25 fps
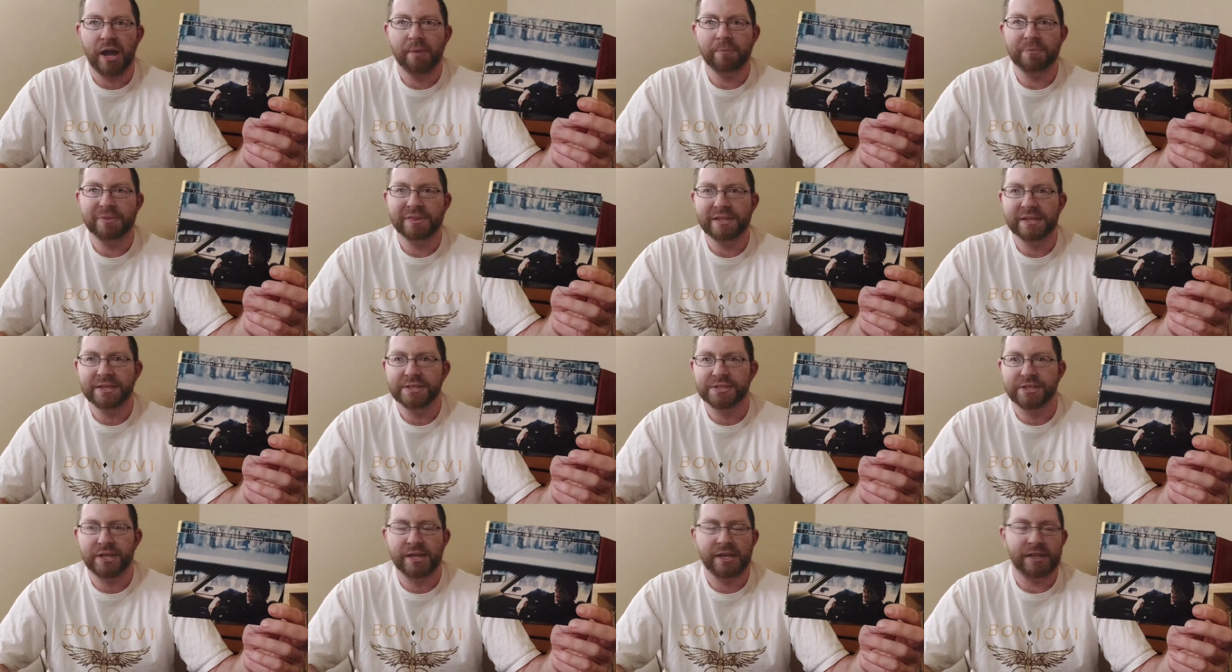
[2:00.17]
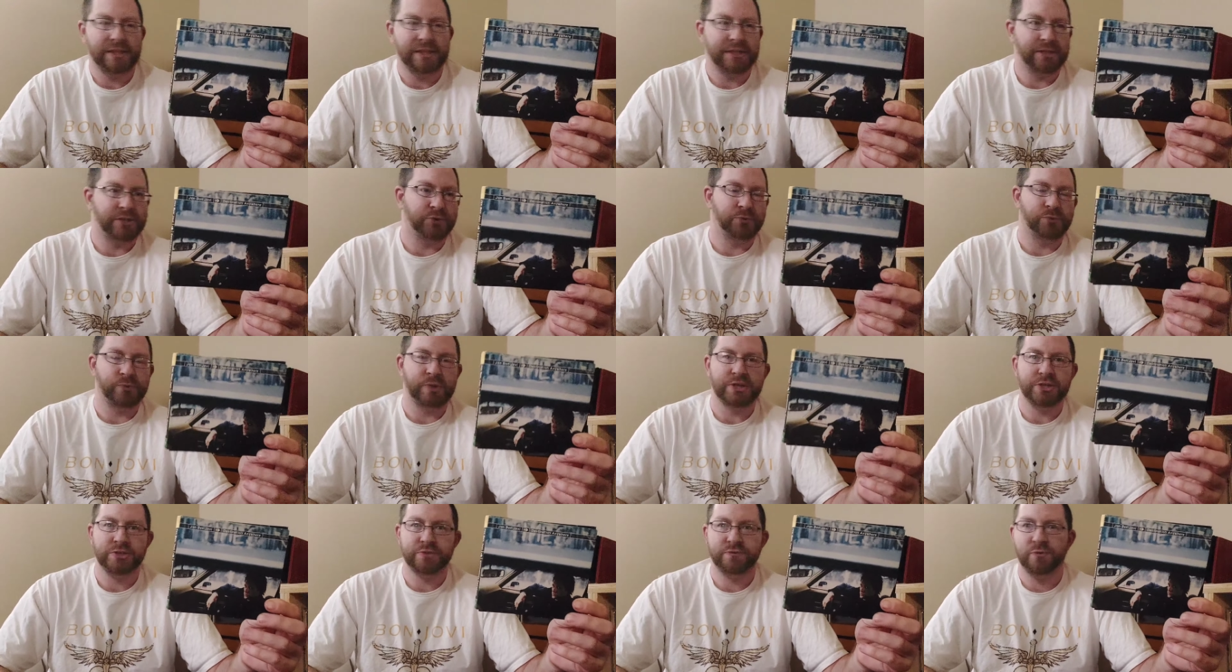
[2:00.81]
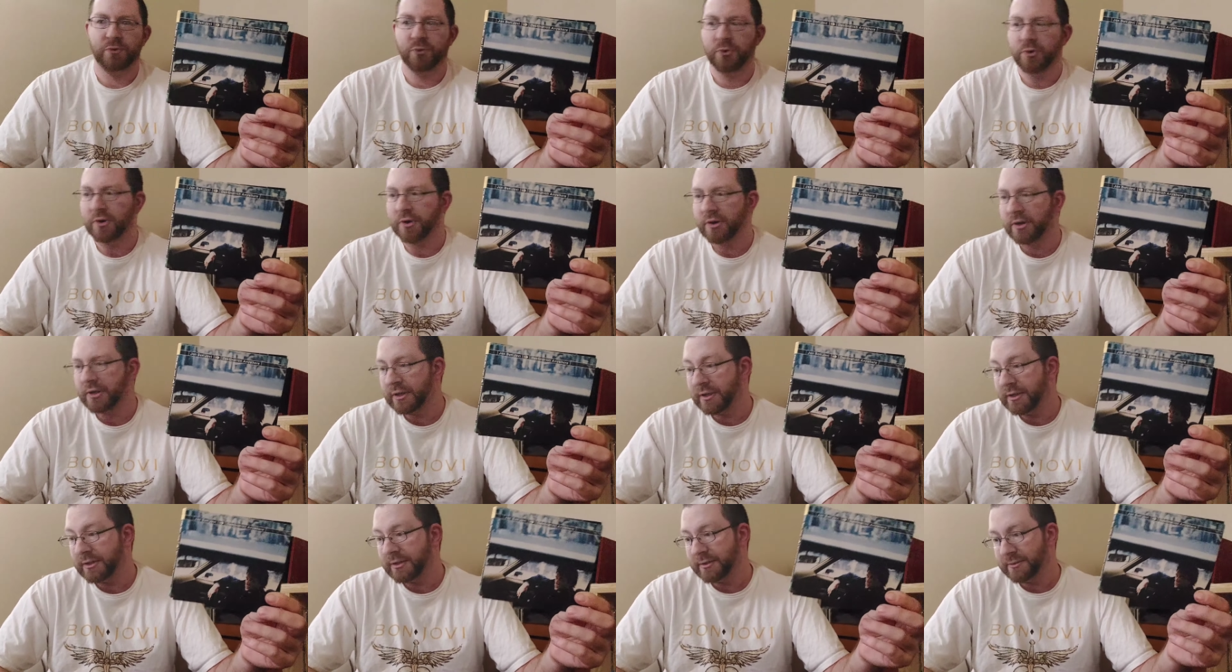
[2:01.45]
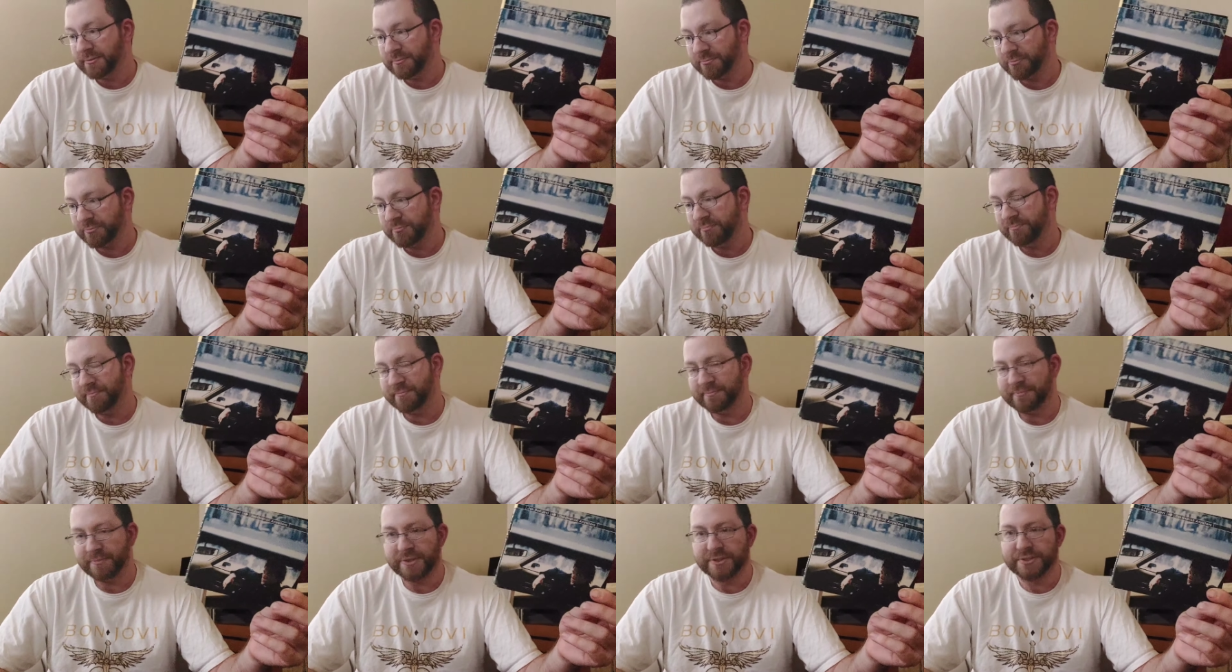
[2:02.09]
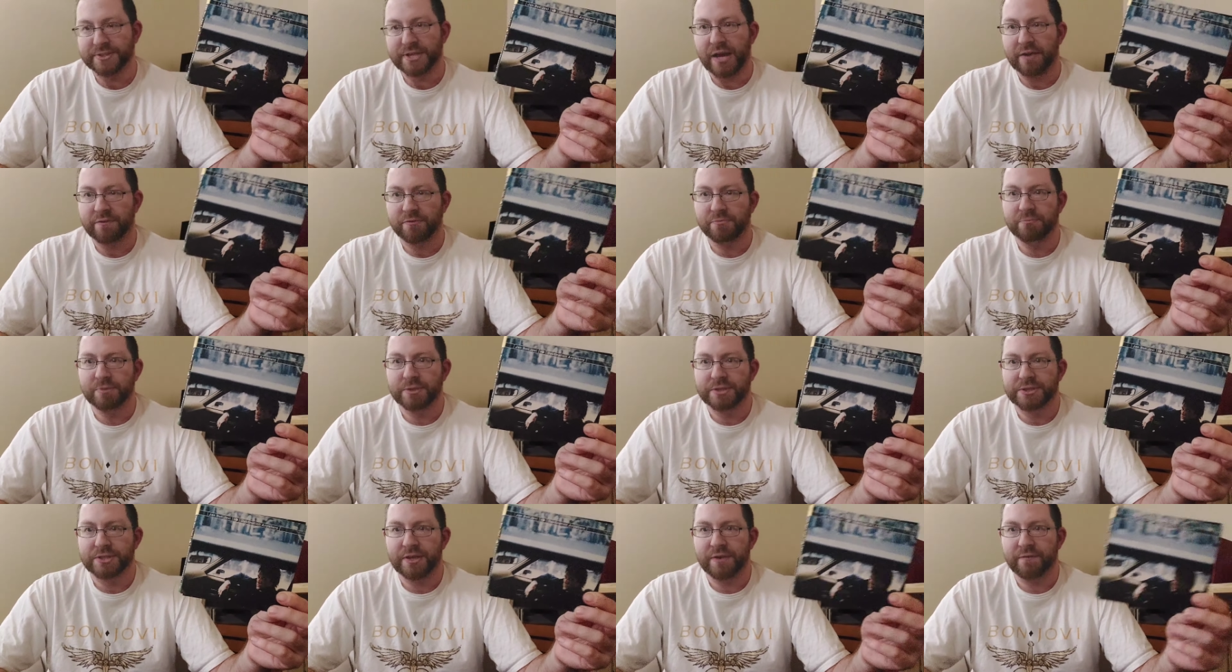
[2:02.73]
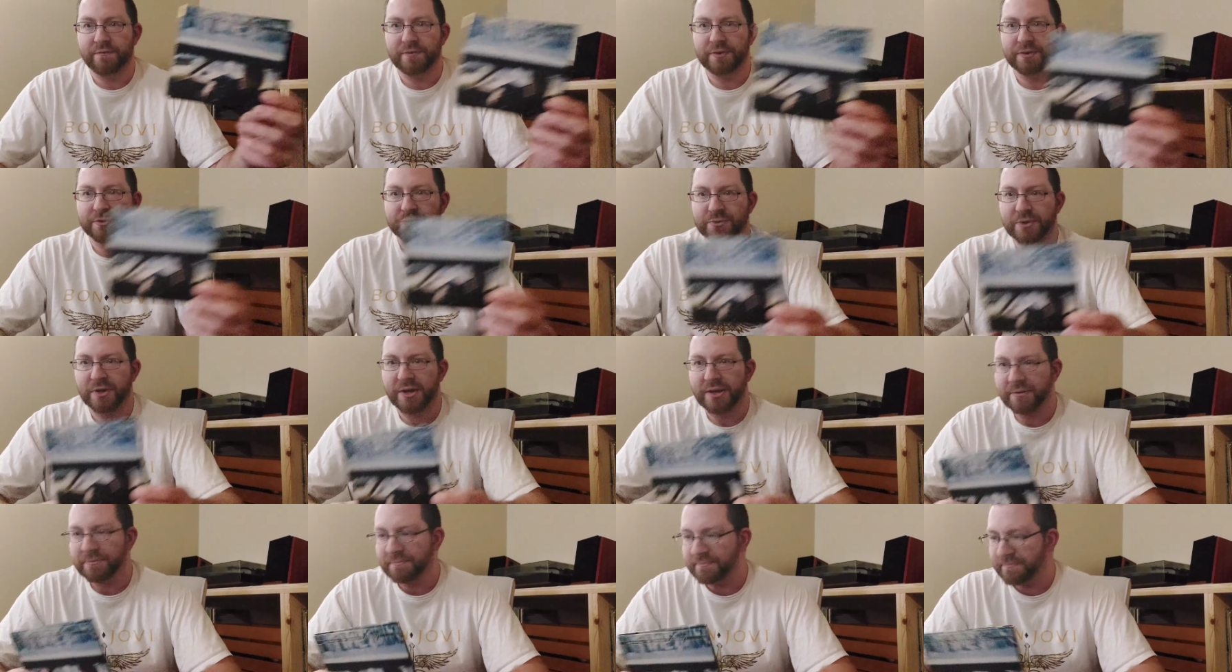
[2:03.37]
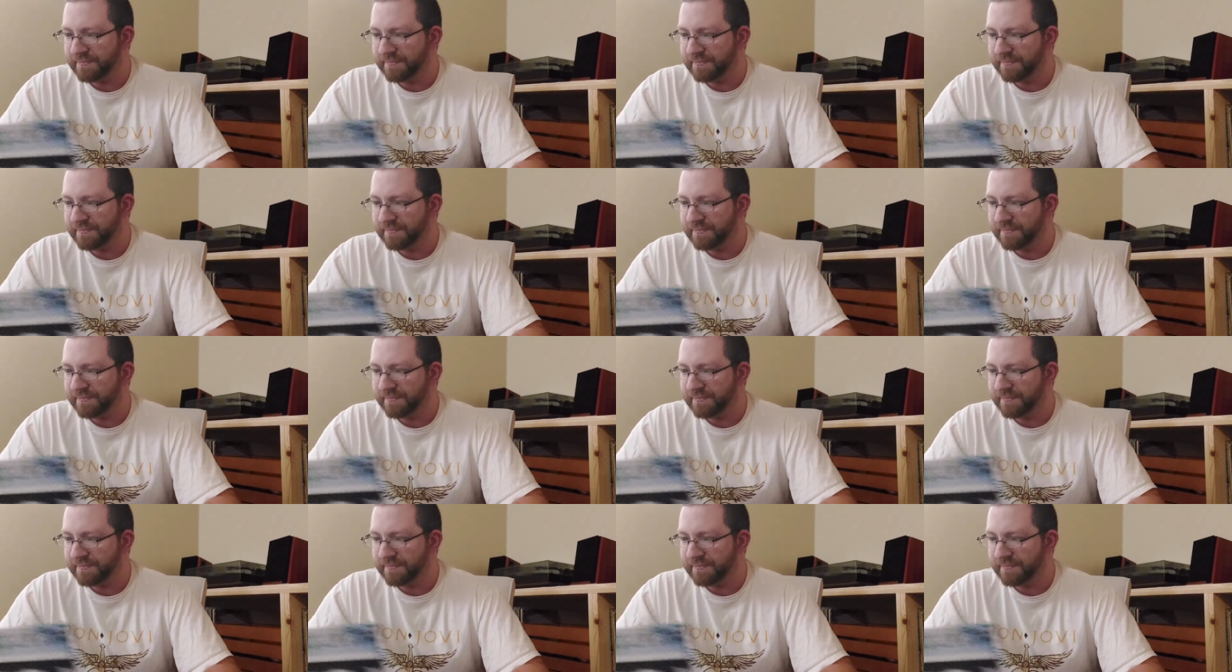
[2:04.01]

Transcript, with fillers: I'm least likely to reach for, aside from This Love Feels Right